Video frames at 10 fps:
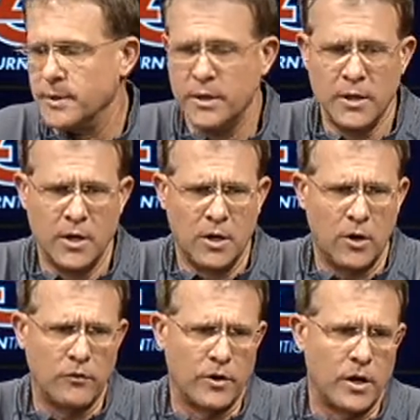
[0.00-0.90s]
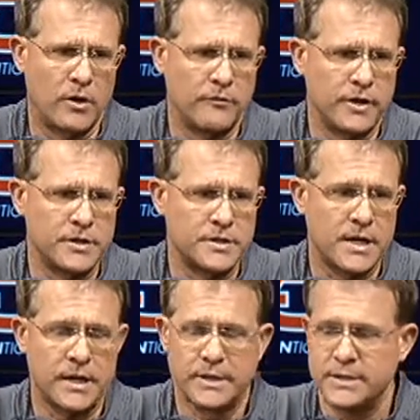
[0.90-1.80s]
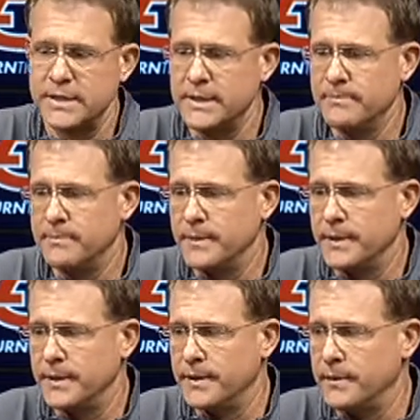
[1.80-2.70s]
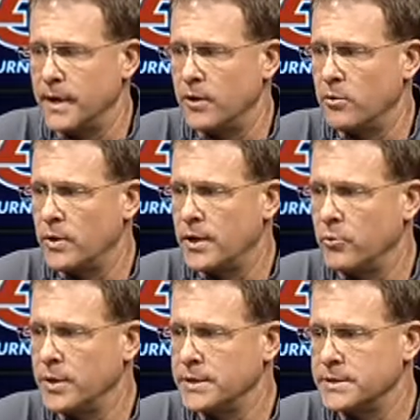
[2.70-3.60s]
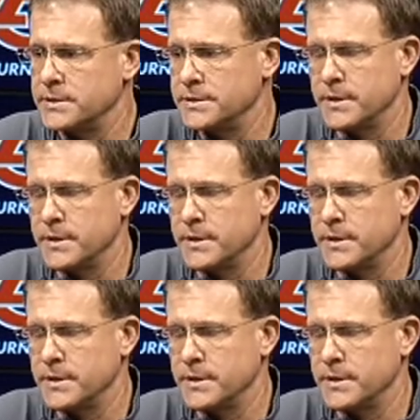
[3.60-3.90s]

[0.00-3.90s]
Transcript: But overall, a very solid team. Uh, not a whole lot of weaknesses.